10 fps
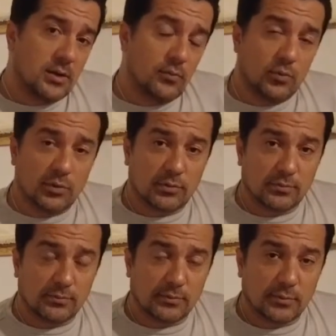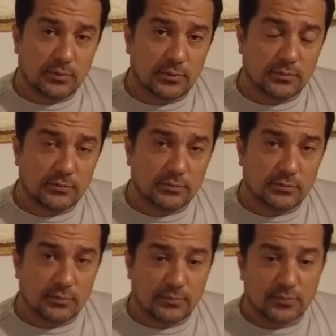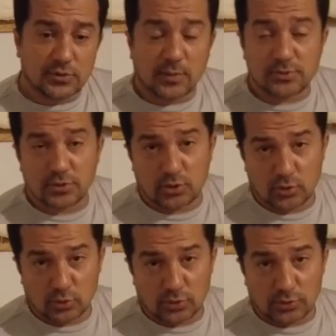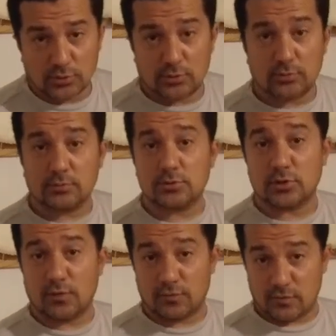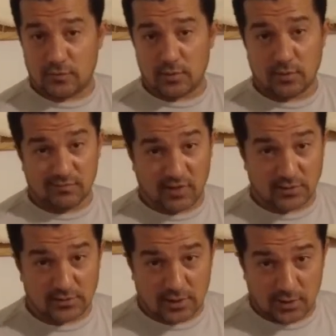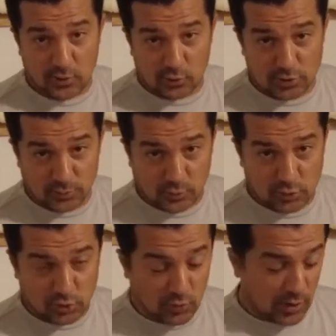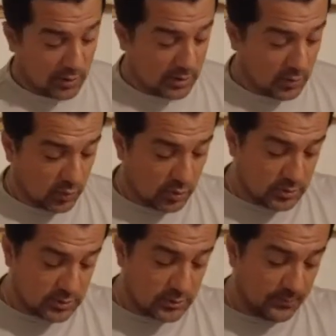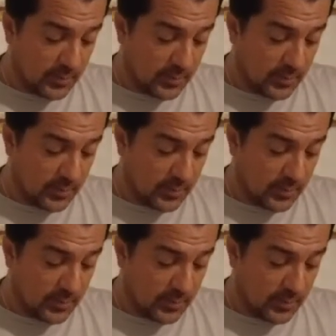will substitute the safety vest that you're supposed to wear in the woods.